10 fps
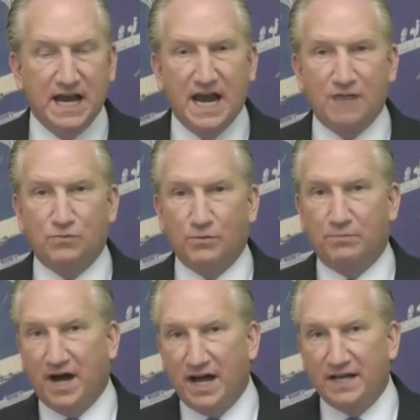and we're
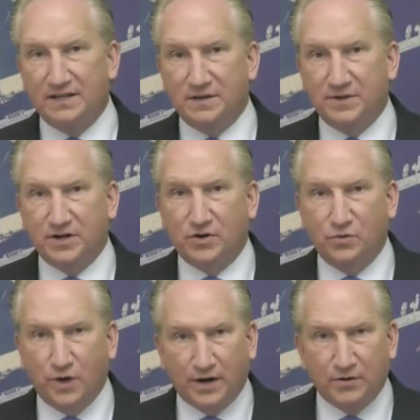buying them at a
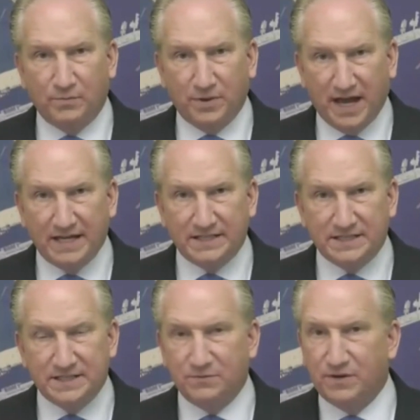quicker
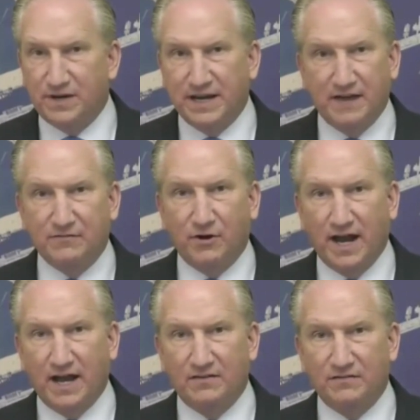pace than we ever
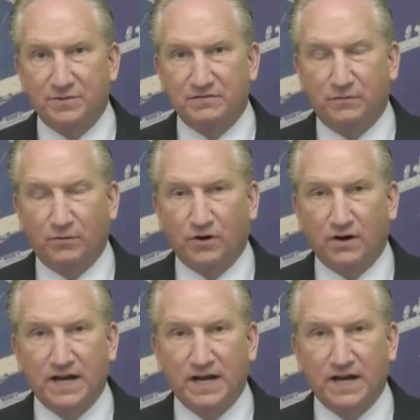have before.